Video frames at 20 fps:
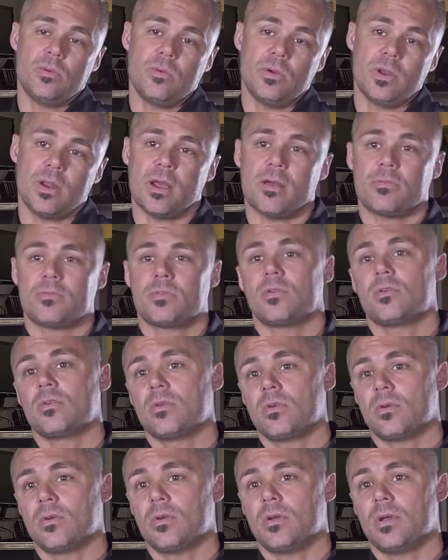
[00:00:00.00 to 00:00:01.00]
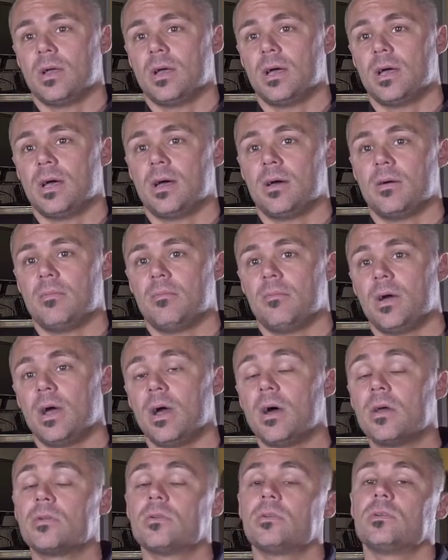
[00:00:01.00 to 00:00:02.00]
went after my
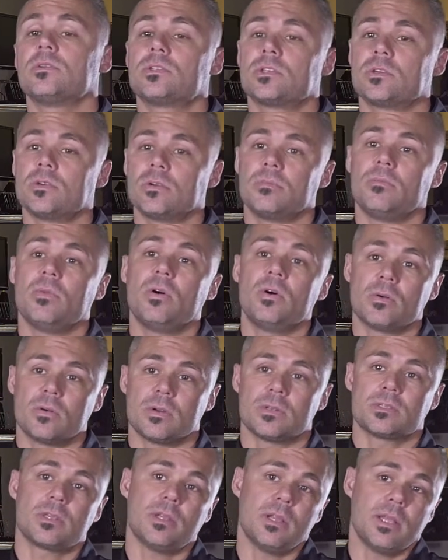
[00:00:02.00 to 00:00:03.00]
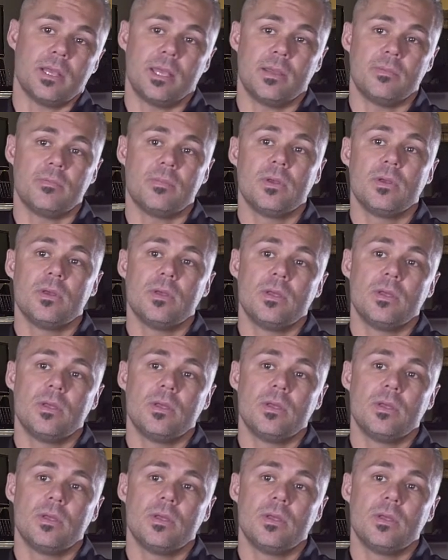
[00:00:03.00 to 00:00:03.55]
underinsured motorist claim